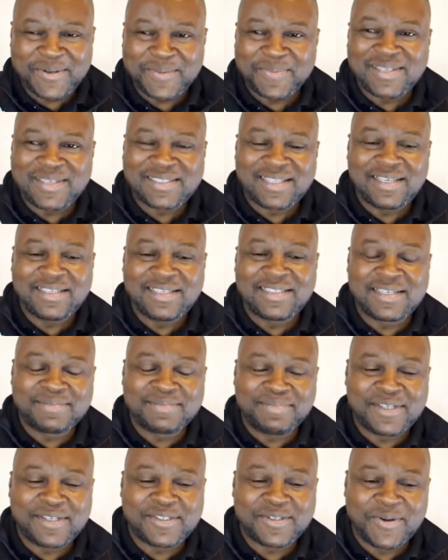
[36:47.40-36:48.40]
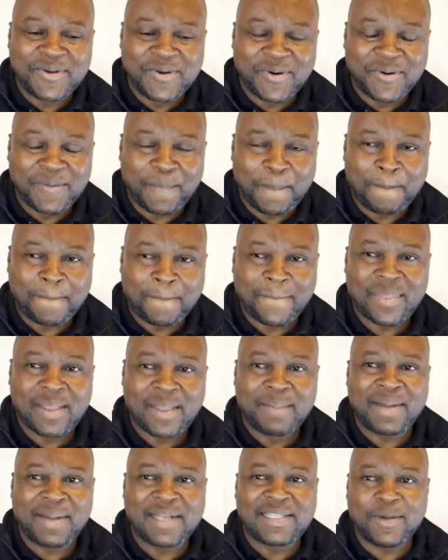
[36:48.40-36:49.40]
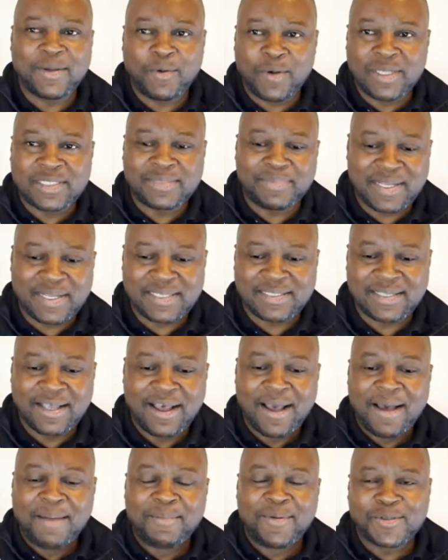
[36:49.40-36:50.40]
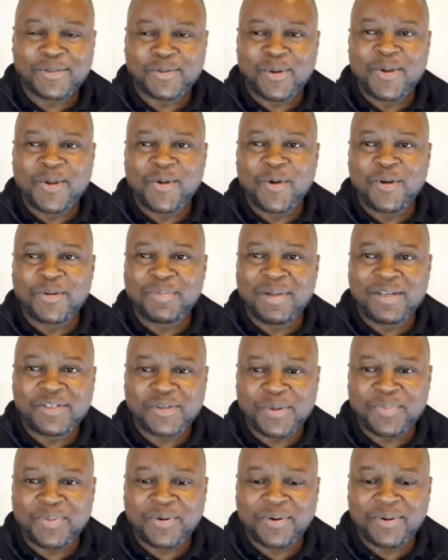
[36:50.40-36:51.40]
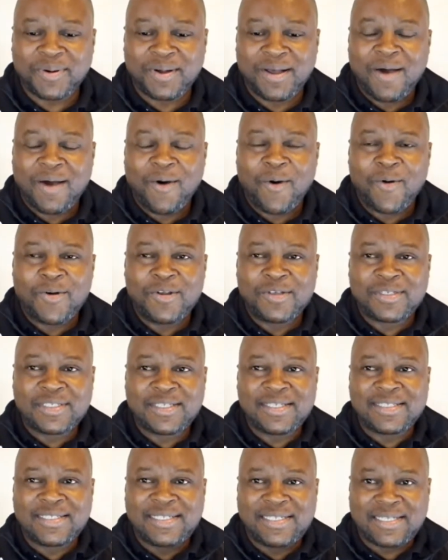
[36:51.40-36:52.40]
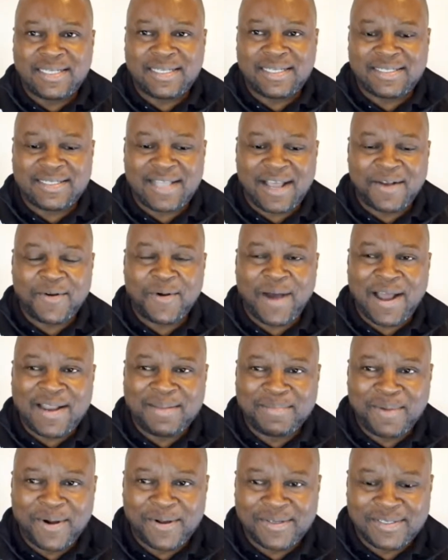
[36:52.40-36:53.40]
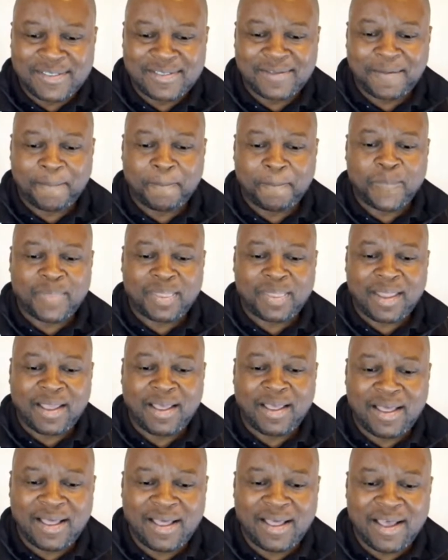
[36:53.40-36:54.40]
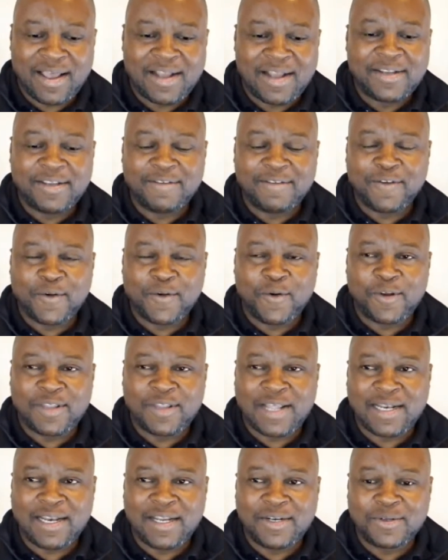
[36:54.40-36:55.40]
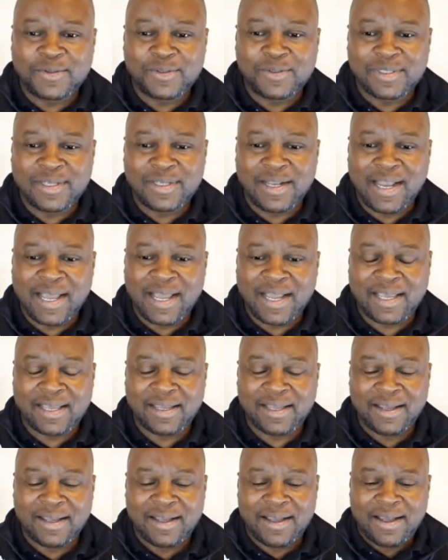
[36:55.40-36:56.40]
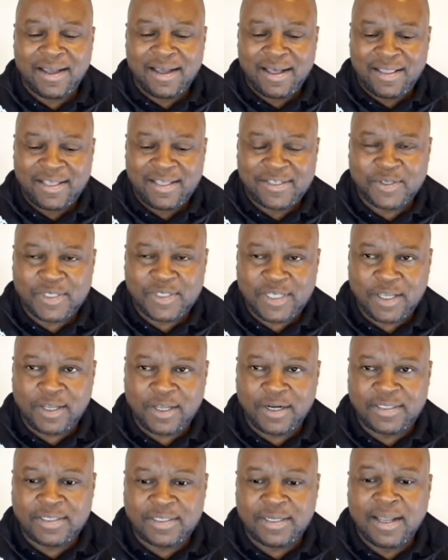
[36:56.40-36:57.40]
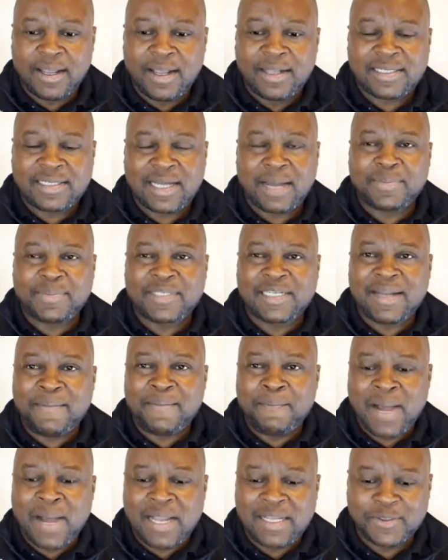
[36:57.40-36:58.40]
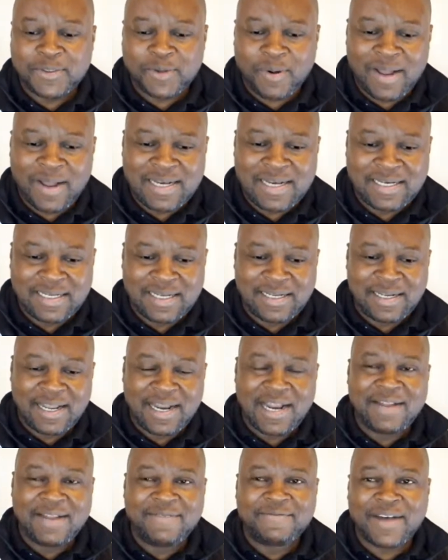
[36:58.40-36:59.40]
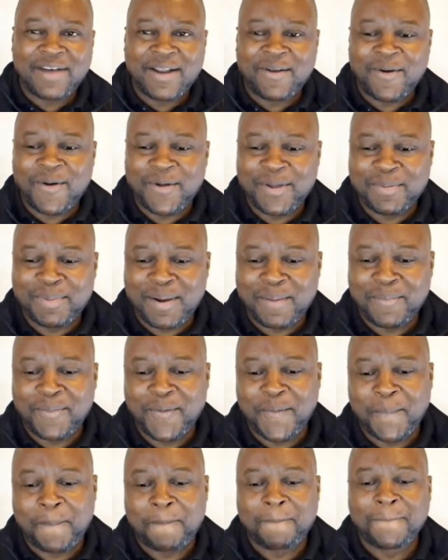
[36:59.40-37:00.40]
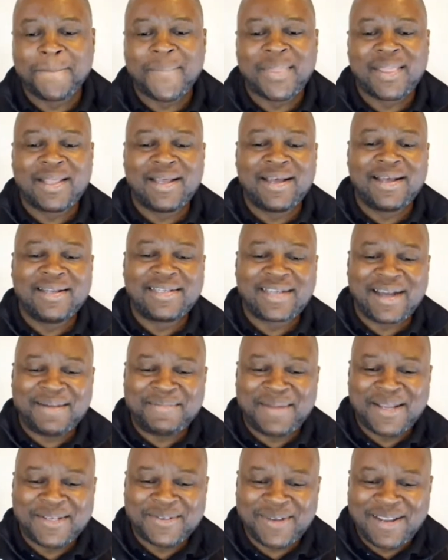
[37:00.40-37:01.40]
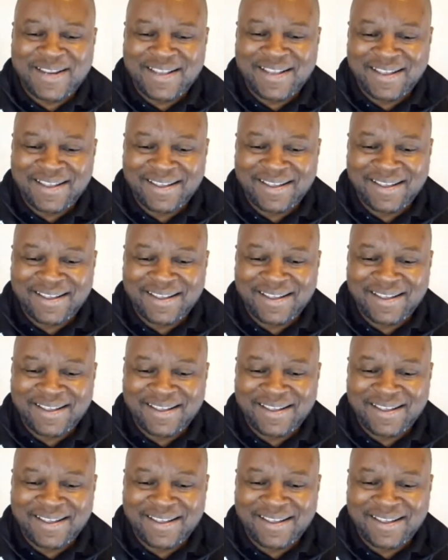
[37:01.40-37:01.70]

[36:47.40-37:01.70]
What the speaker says: is the easiest place to go, but the worst place was when you go to Matopo, all you see is trees. There are no animals. And if you got that little lake, there's no security. Takapasa manyis one day, then pano only papo. Takamanyis one,